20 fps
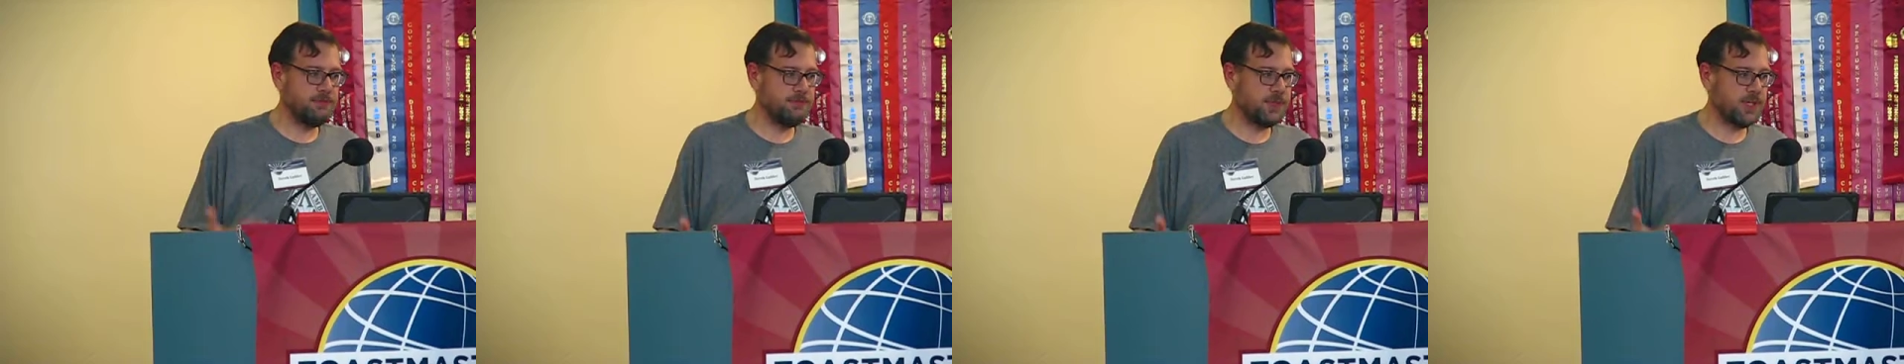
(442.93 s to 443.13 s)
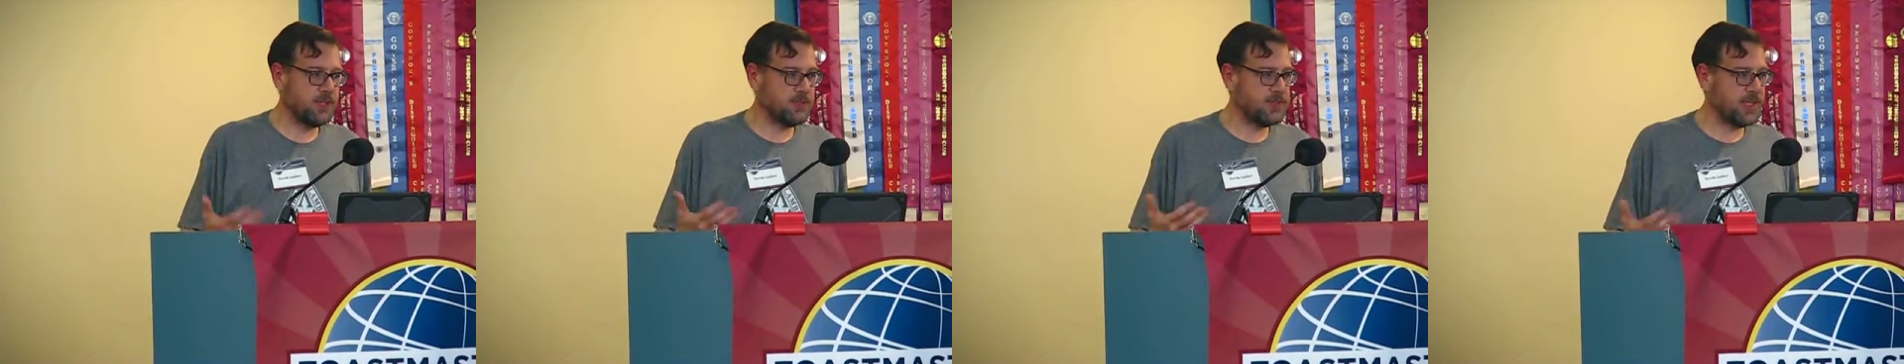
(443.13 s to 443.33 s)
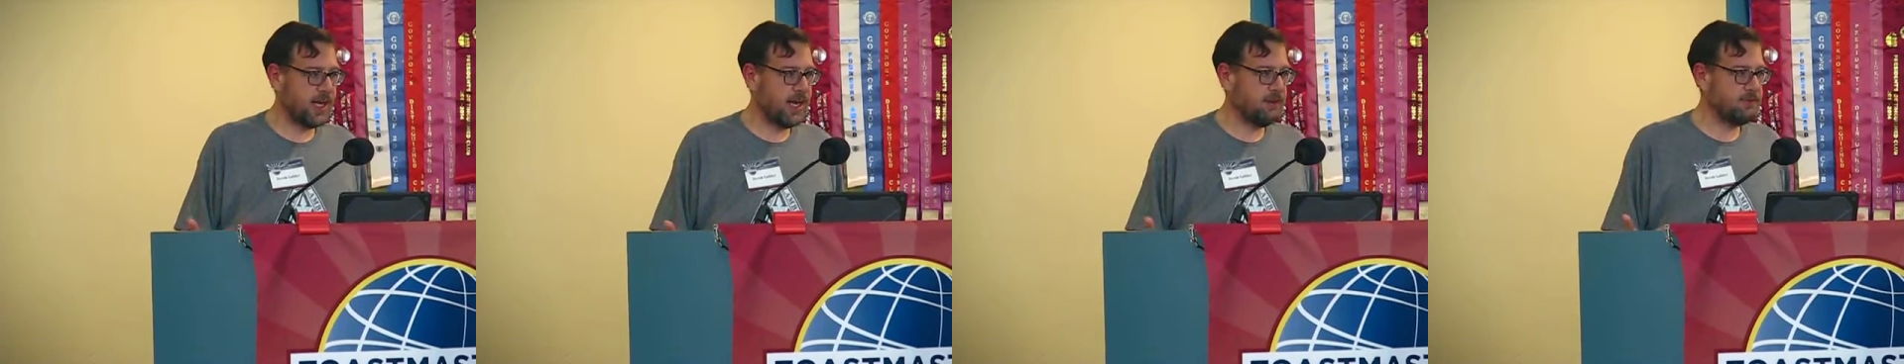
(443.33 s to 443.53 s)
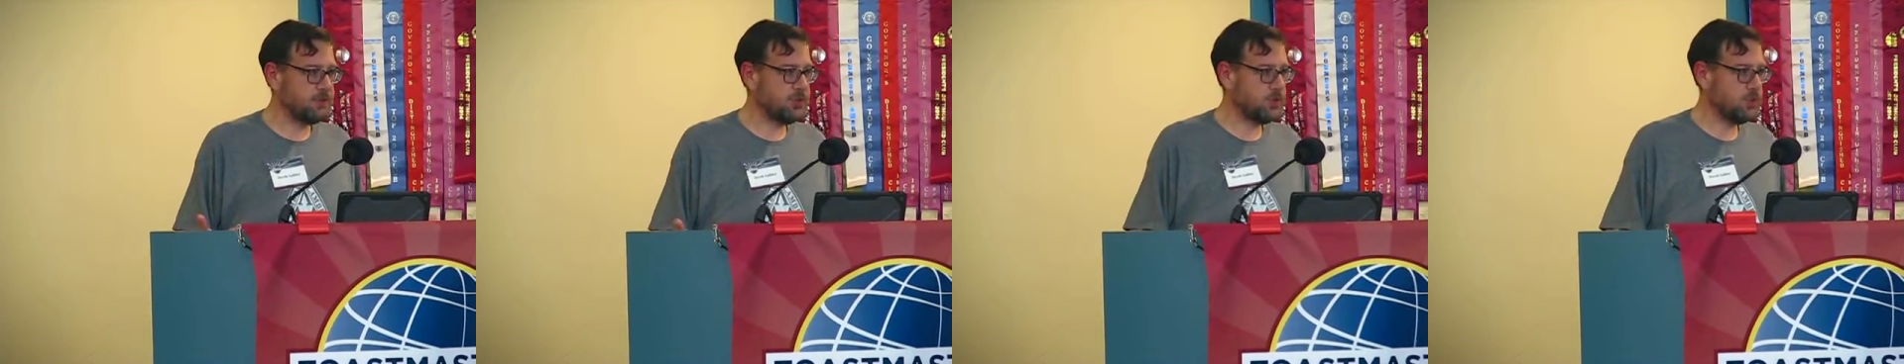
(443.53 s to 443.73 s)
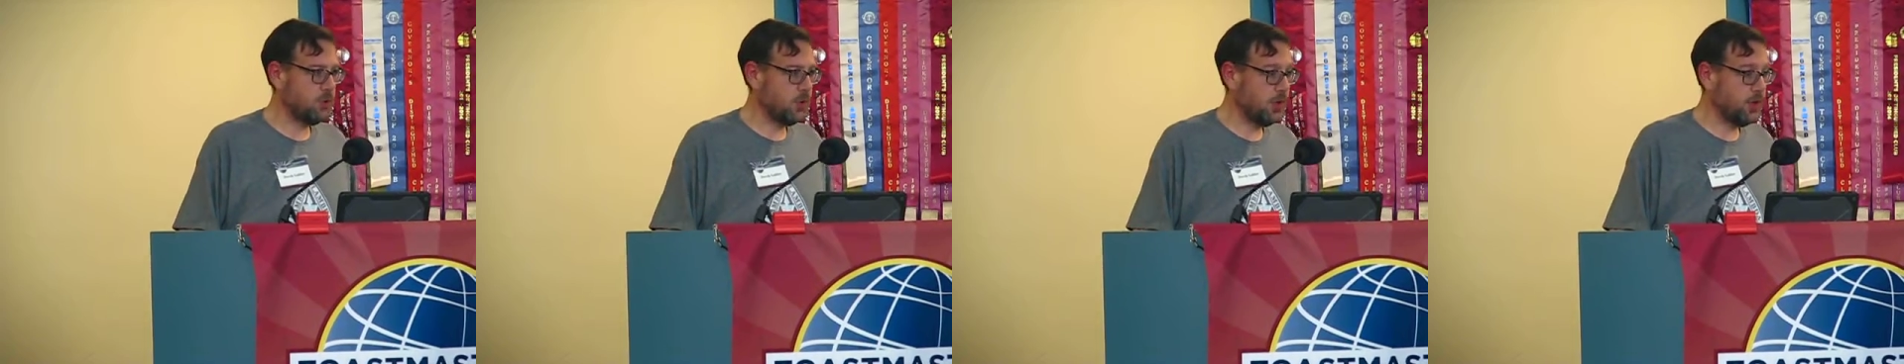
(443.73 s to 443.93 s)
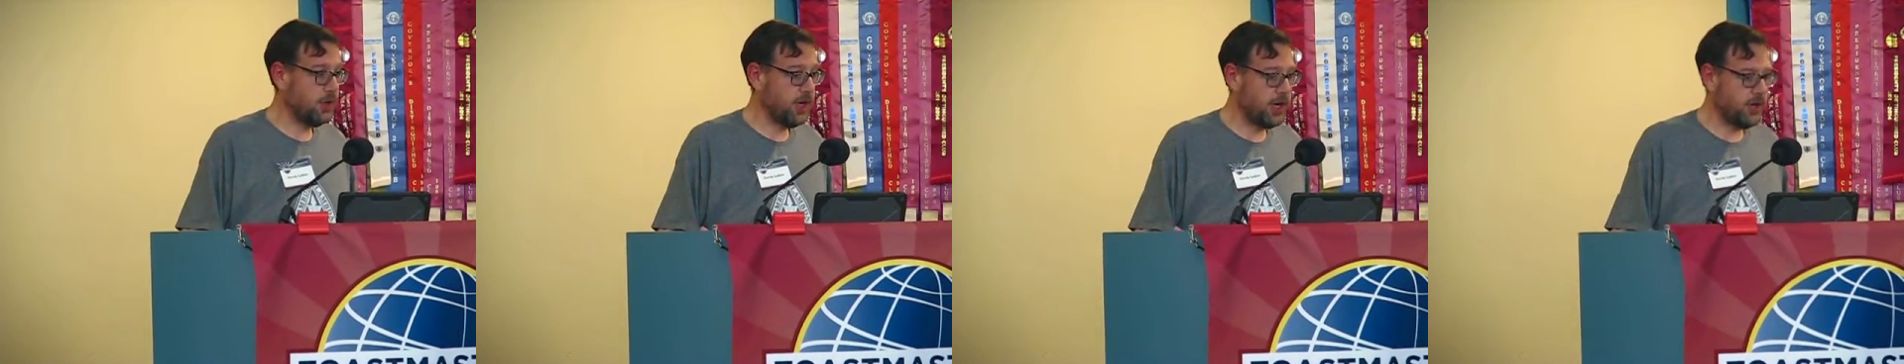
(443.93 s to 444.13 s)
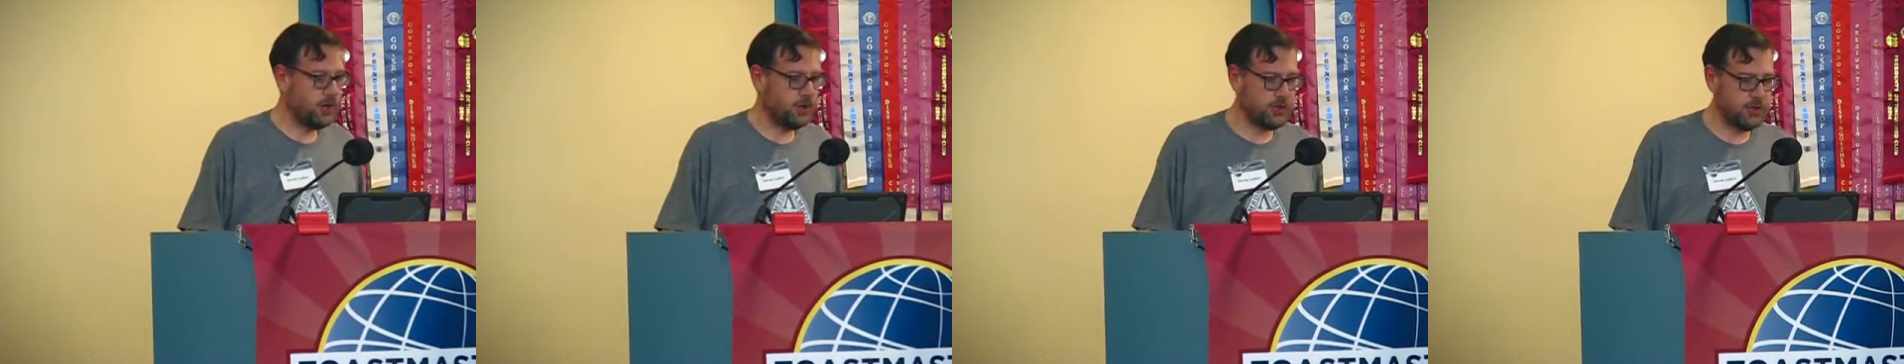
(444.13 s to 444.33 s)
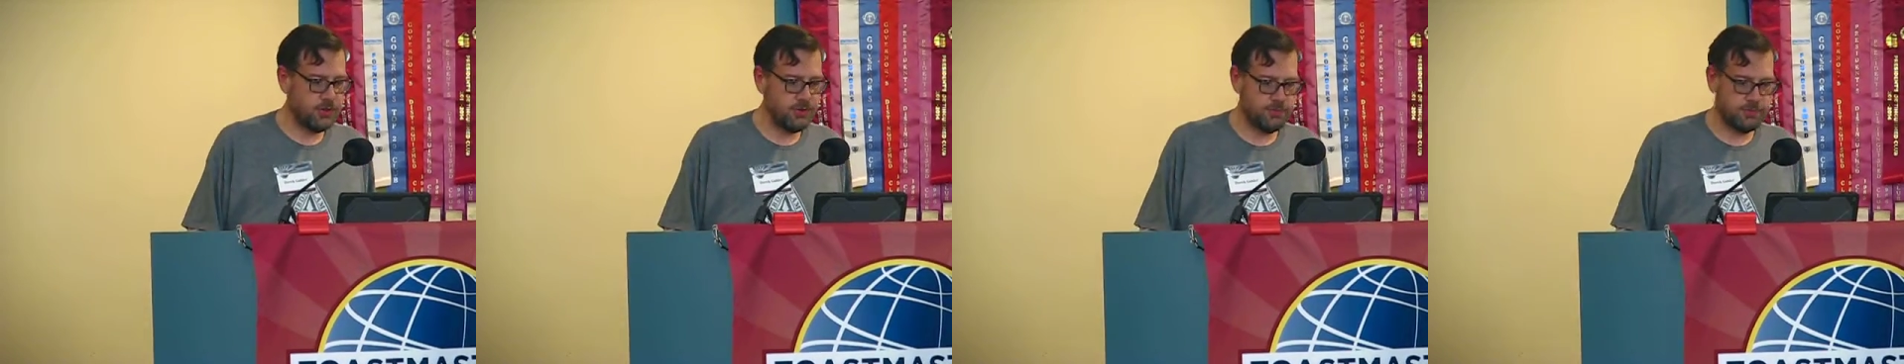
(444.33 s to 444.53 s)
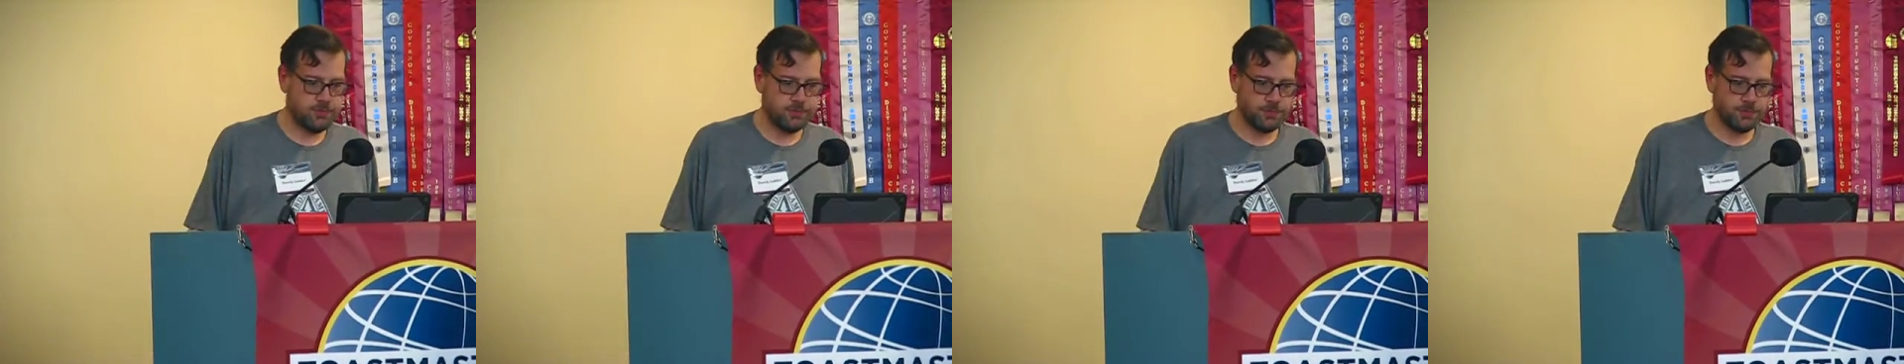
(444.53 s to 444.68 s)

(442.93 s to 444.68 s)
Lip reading: things that have a strong narrative.